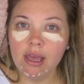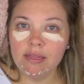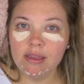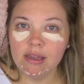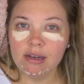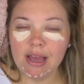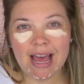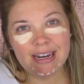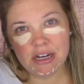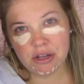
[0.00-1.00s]
And then
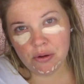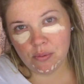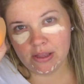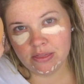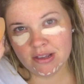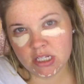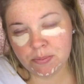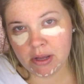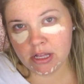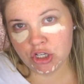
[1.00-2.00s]
I need to go wet this
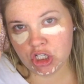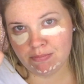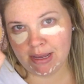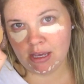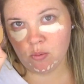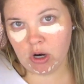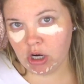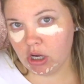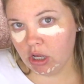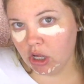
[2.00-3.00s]
sponge to make it
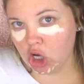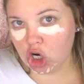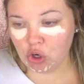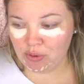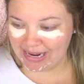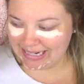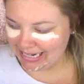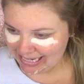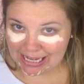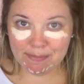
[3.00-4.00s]
work
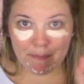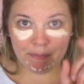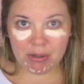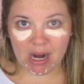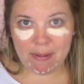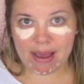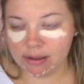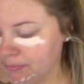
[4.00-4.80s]
correctly. Be right back.